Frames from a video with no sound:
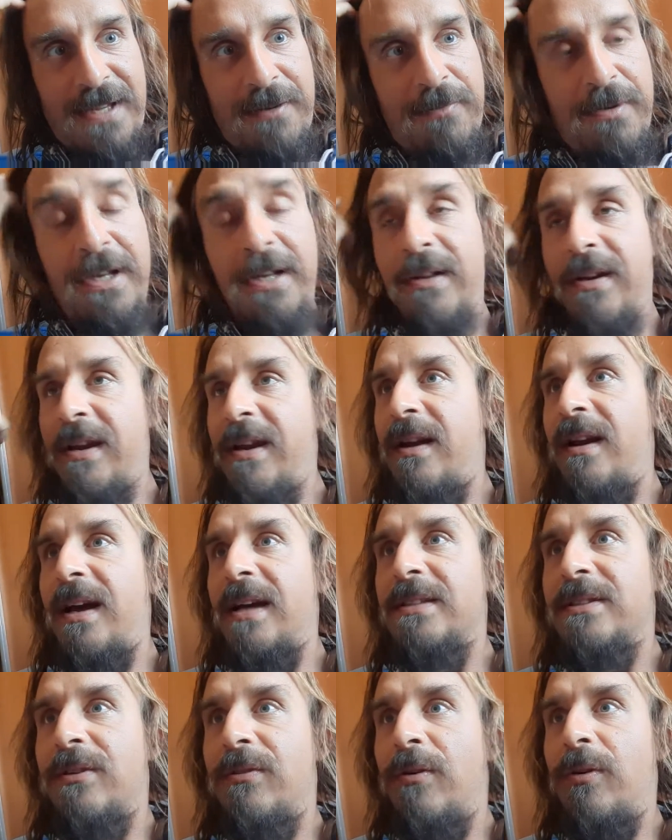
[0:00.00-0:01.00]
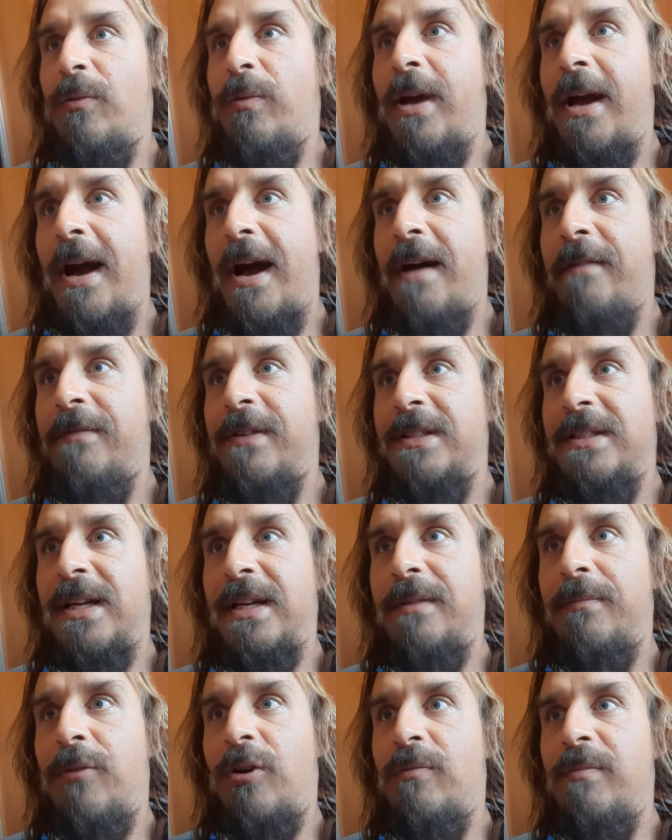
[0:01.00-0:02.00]
we can realize all we have is
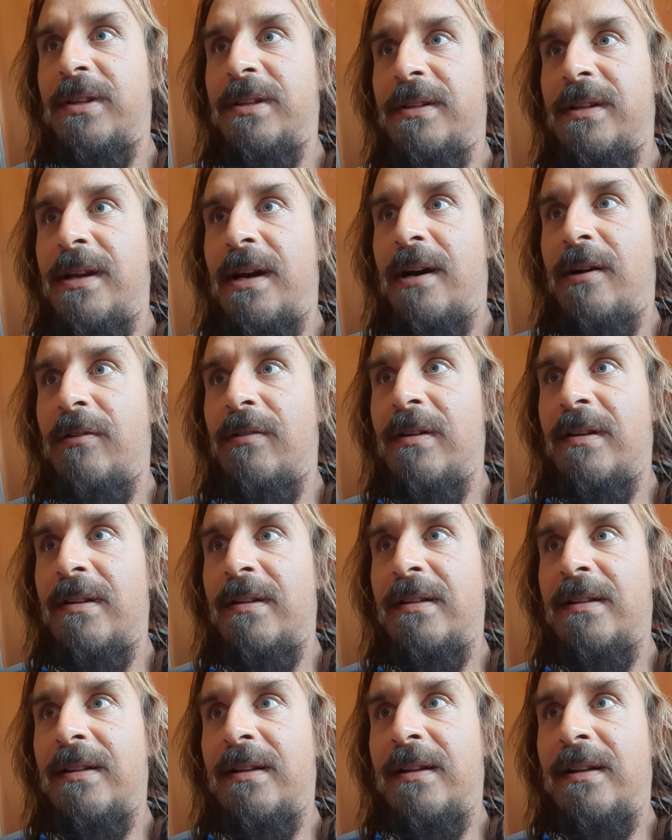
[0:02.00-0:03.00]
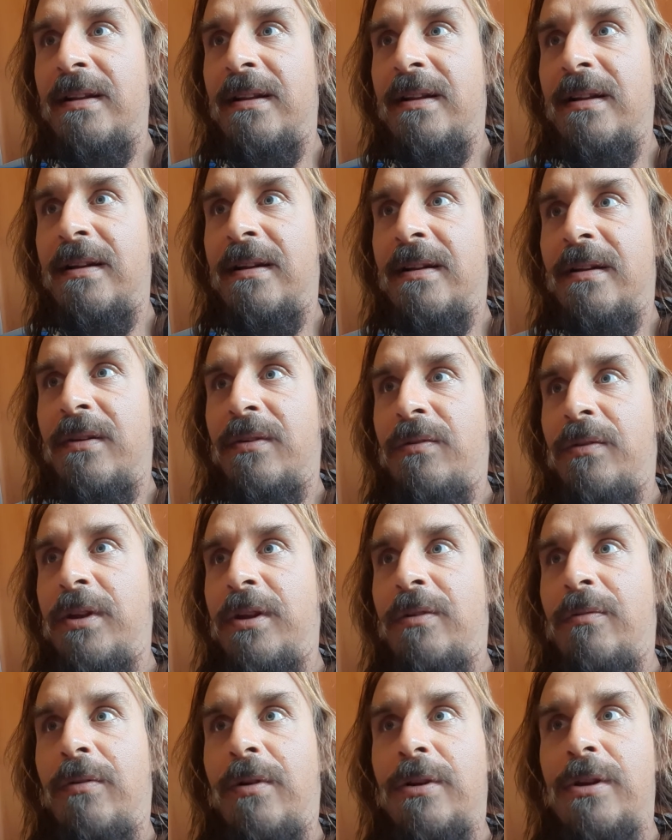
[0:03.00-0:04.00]
that moment now. We
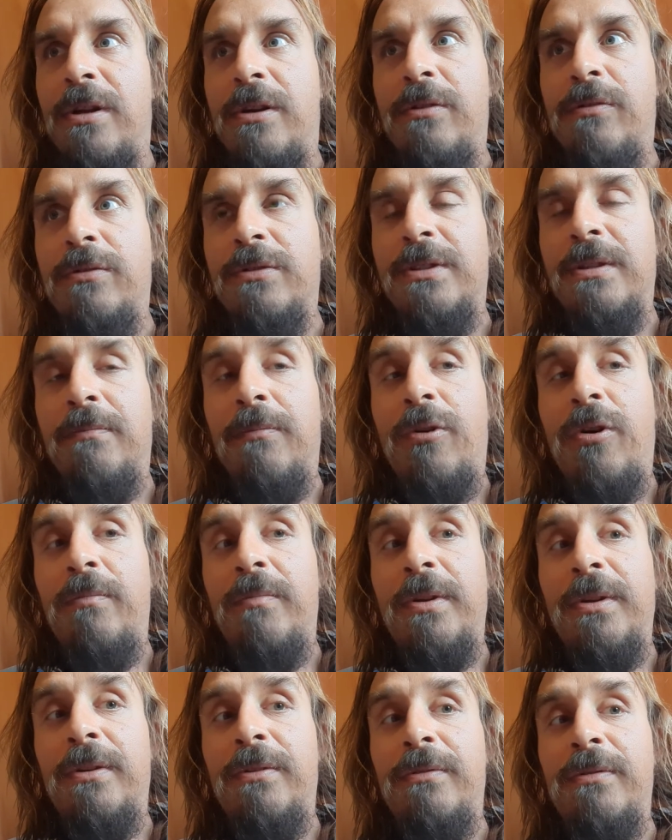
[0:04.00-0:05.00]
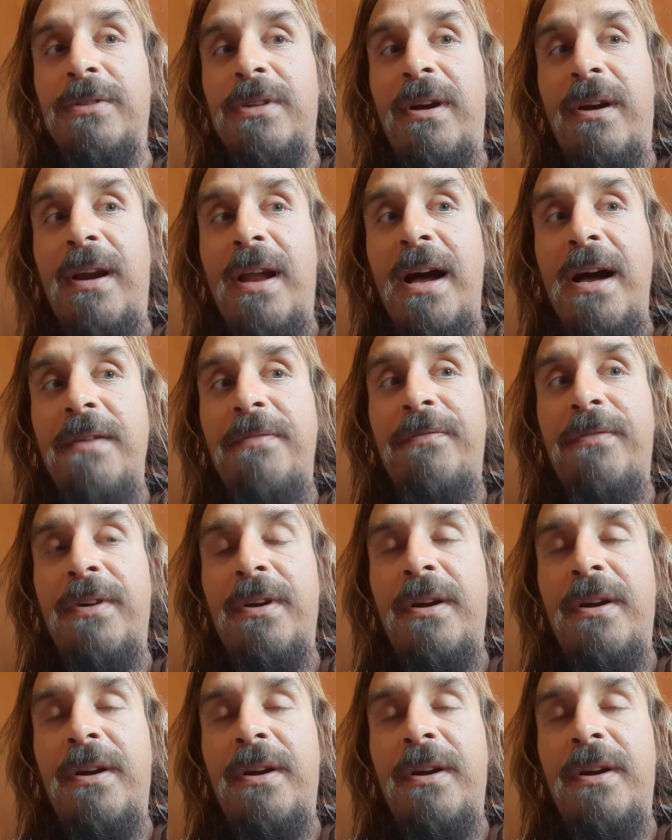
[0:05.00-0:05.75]
don't want to lose the moment, lose our life.